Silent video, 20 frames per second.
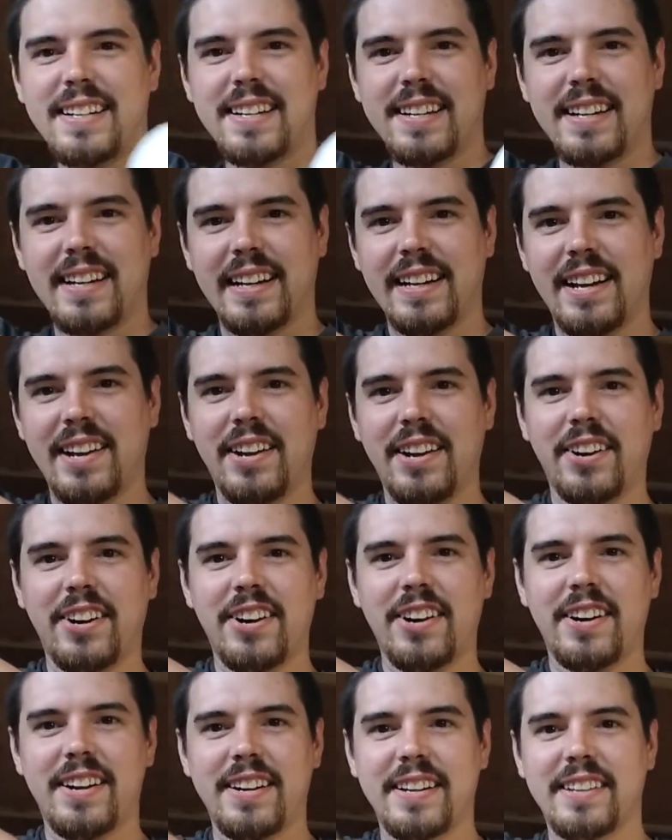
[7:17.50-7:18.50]
it
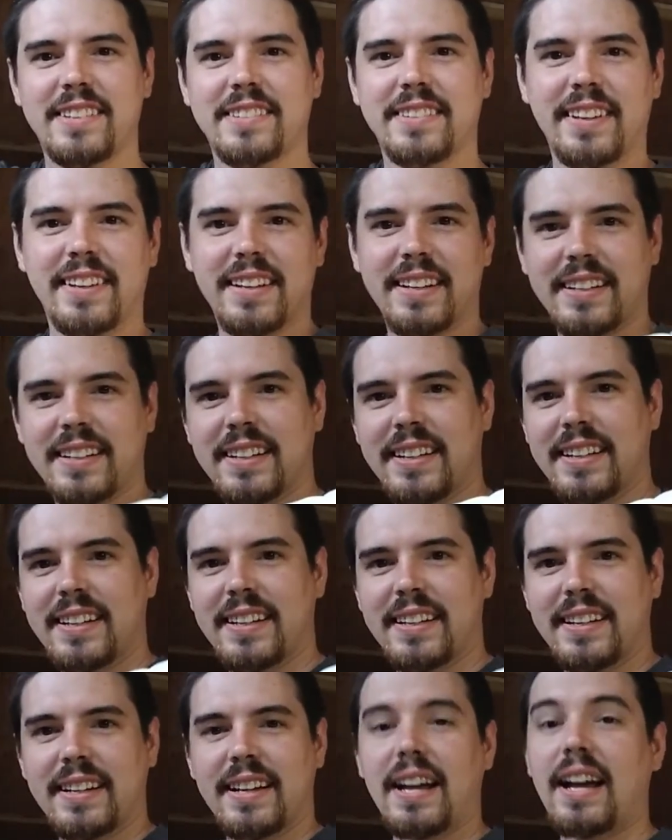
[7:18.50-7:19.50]
already is like...
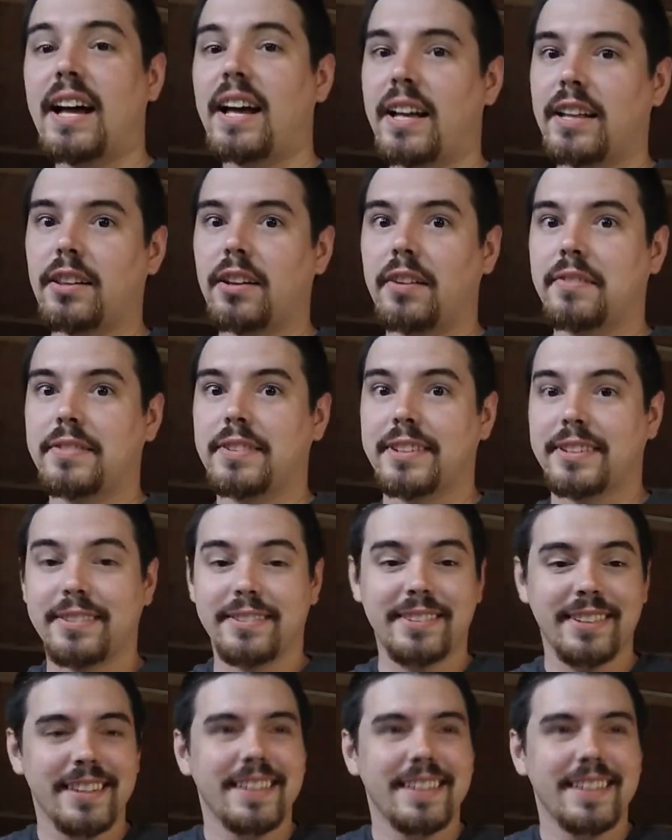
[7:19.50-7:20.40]
I love this.